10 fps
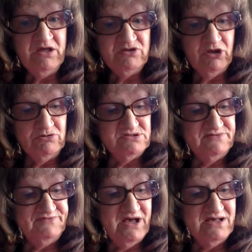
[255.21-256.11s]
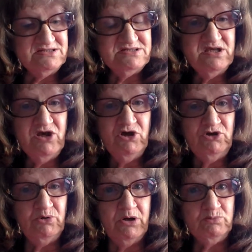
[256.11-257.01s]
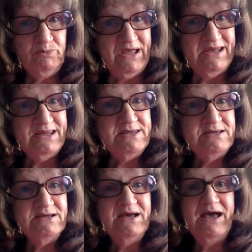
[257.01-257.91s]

Those of us who are ready